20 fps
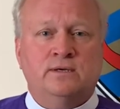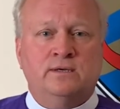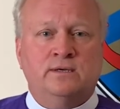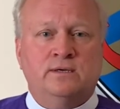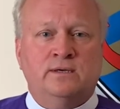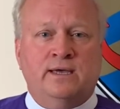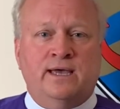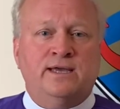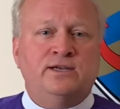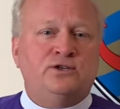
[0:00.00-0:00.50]

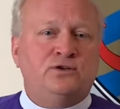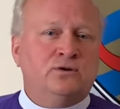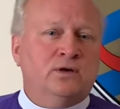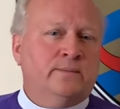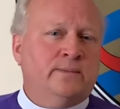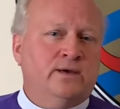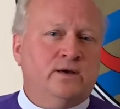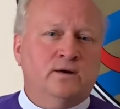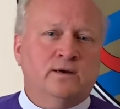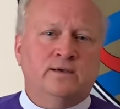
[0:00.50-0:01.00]
And I'm
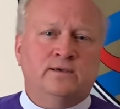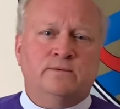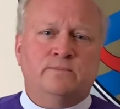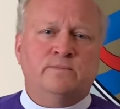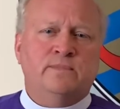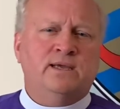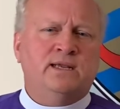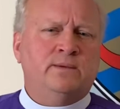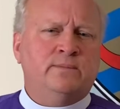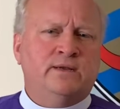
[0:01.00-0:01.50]
hearing
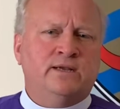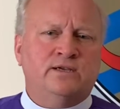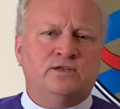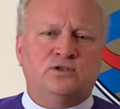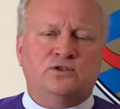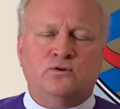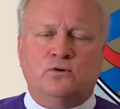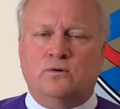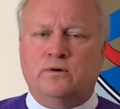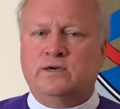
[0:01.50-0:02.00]
many
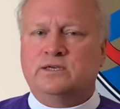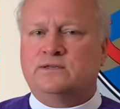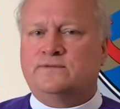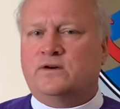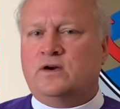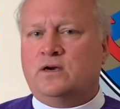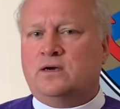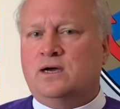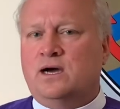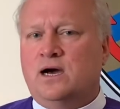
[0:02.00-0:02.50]
stories of our
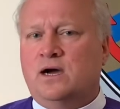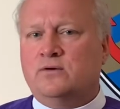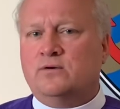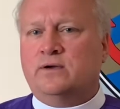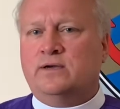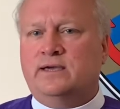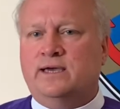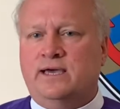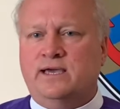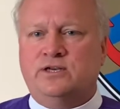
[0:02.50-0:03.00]

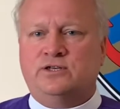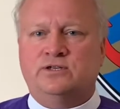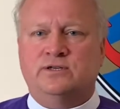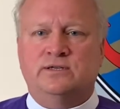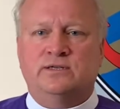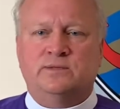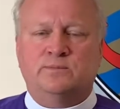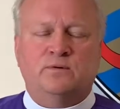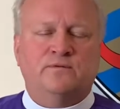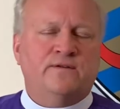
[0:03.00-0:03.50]

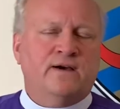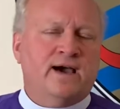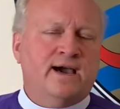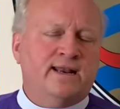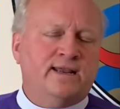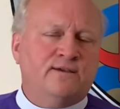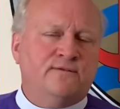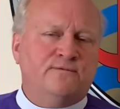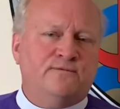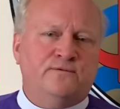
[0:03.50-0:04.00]
congregations
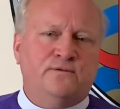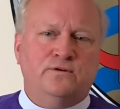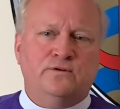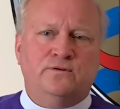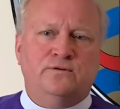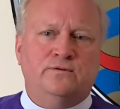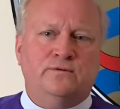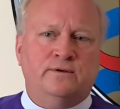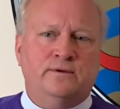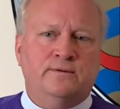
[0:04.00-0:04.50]
providing
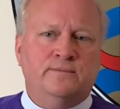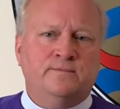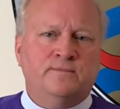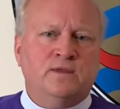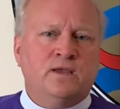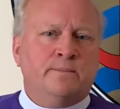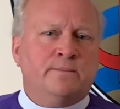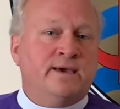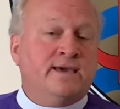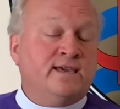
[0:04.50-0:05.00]
food,
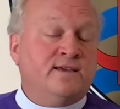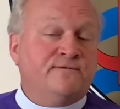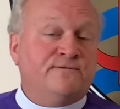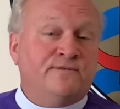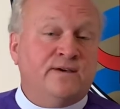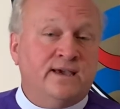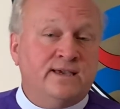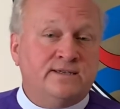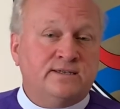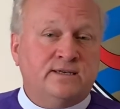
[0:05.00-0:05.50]
making
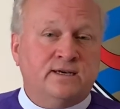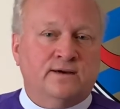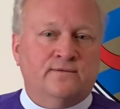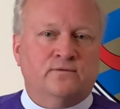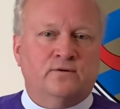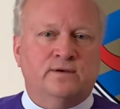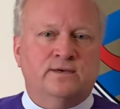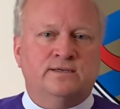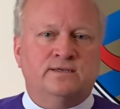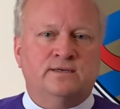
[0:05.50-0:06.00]
face
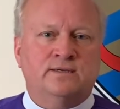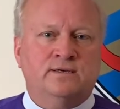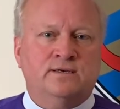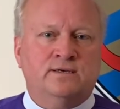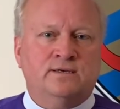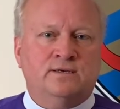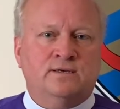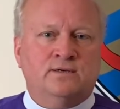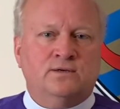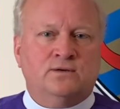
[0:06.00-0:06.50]
coverings,
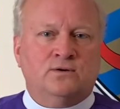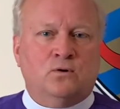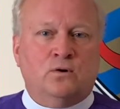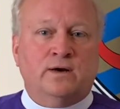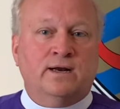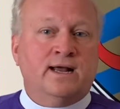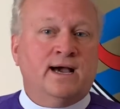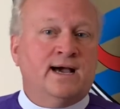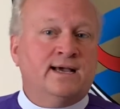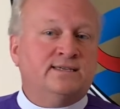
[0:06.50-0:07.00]

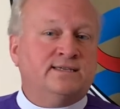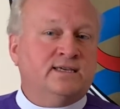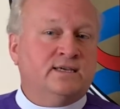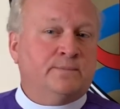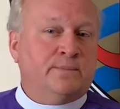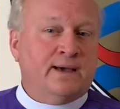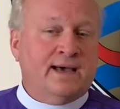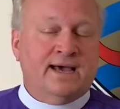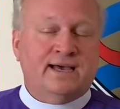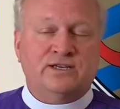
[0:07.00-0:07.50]
organizing
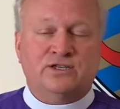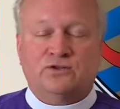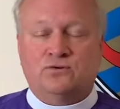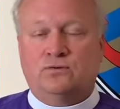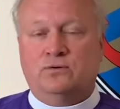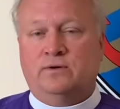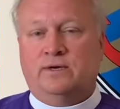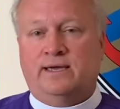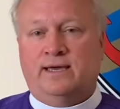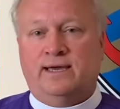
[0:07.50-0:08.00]
pastoral
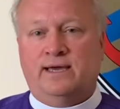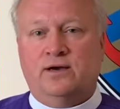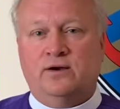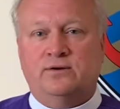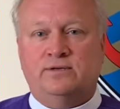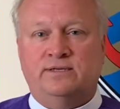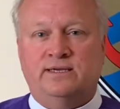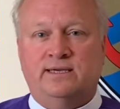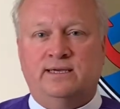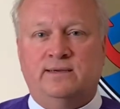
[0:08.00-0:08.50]
care
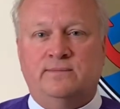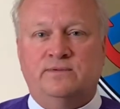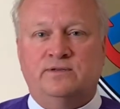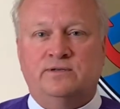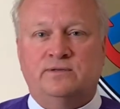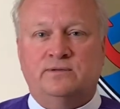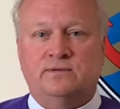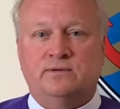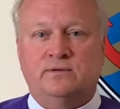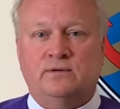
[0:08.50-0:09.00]

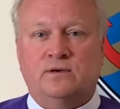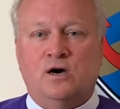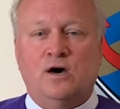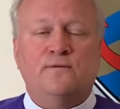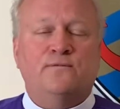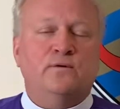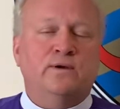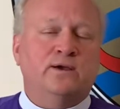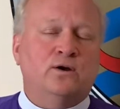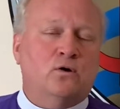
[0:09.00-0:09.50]
teams,
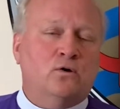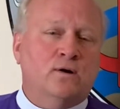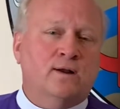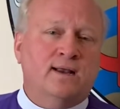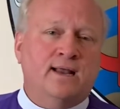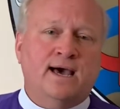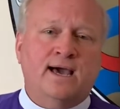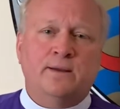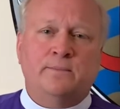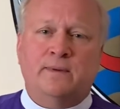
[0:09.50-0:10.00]
offering
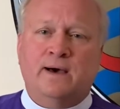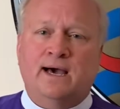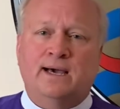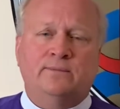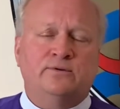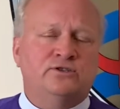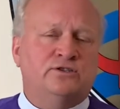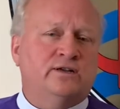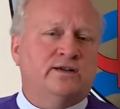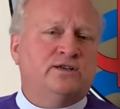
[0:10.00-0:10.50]
online Bible
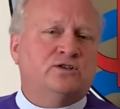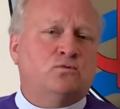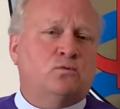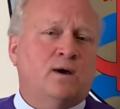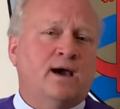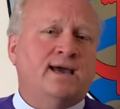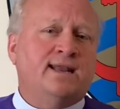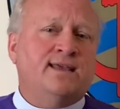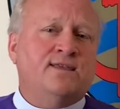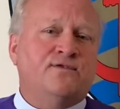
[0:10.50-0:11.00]
studies,
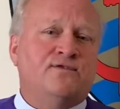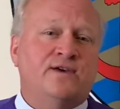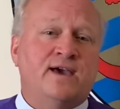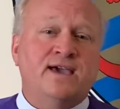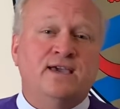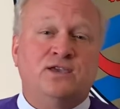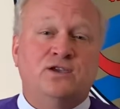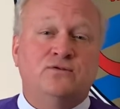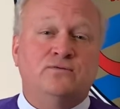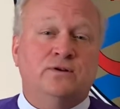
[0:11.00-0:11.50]
writing
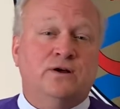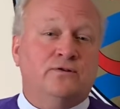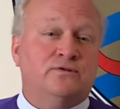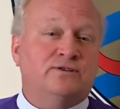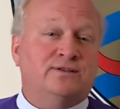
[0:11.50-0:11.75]
thank you notes to